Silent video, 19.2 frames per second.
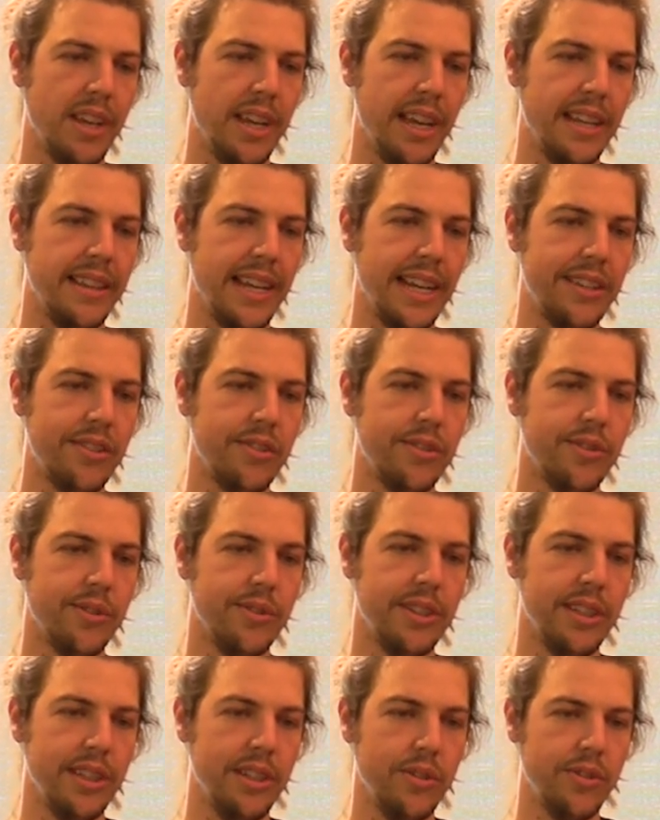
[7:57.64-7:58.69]
and that's
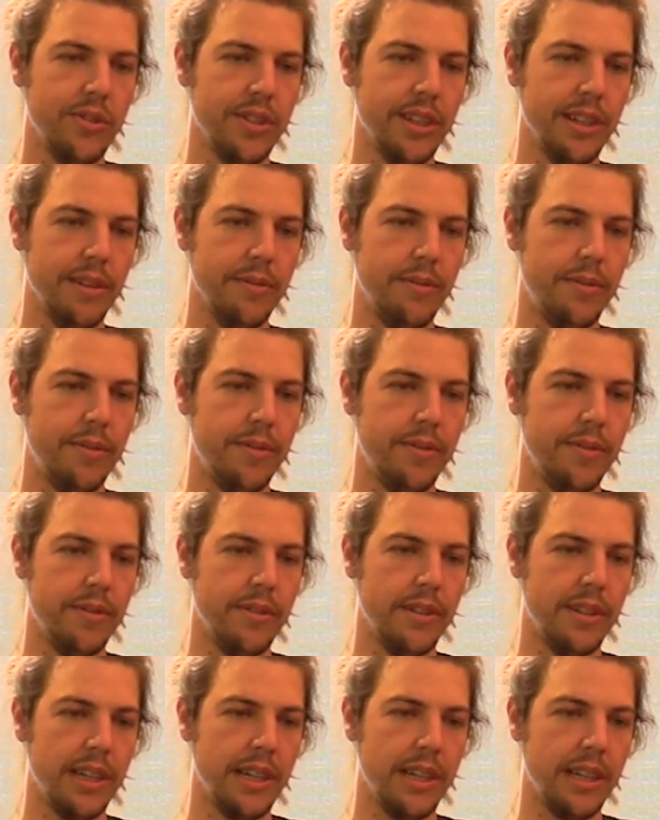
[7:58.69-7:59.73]
through the use of
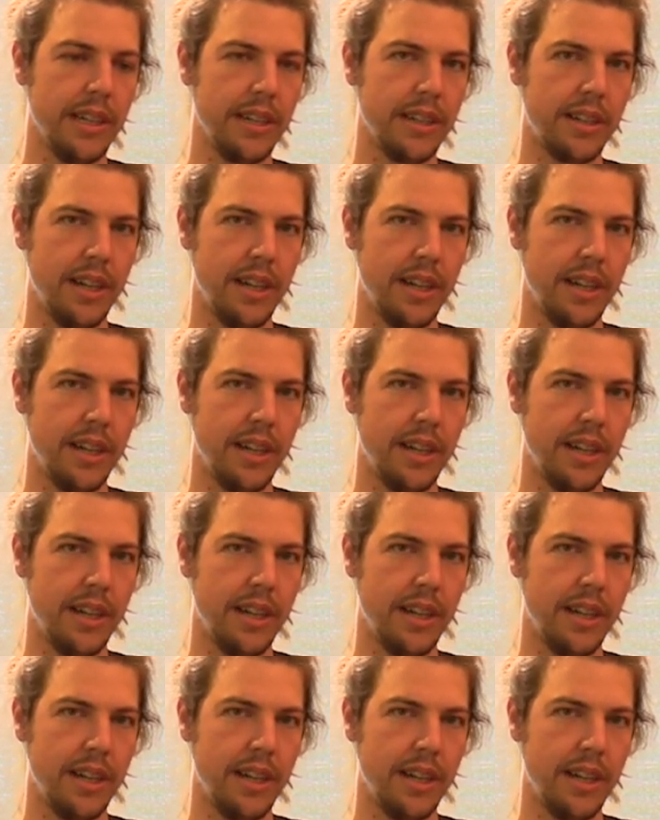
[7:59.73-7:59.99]
uh,